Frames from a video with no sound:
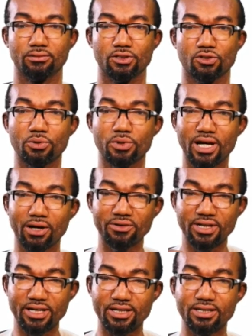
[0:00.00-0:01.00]
So without
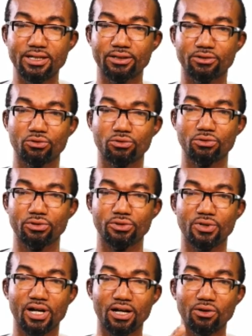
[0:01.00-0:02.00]
the ear too, you
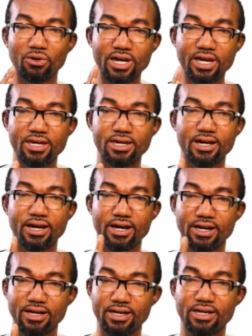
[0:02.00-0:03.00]
cannot hear
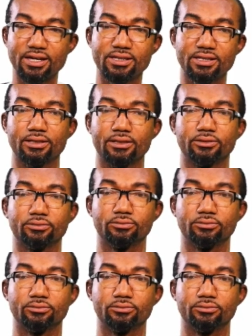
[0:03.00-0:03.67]
anything.